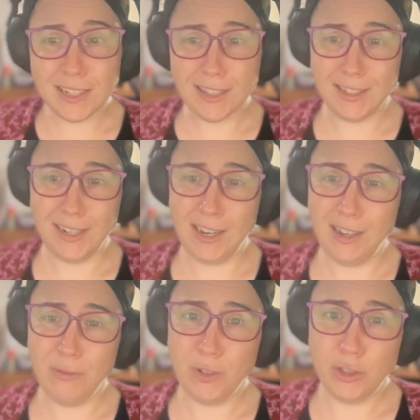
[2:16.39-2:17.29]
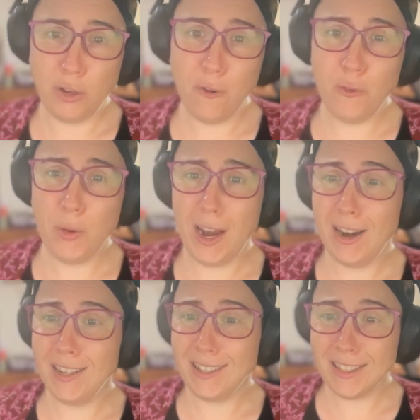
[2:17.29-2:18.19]
it doesn't account for
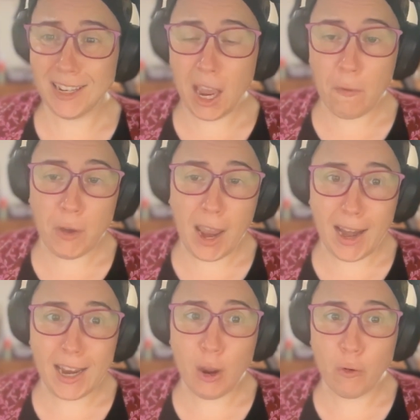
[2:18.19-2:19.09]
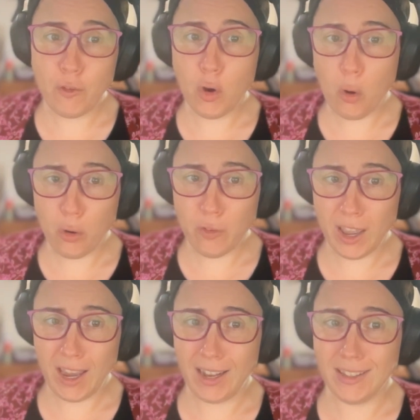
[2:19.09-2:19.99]
software, it doesn't account for any of your
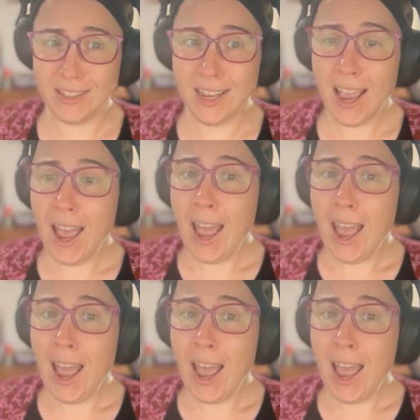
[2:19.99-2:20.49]
overheads.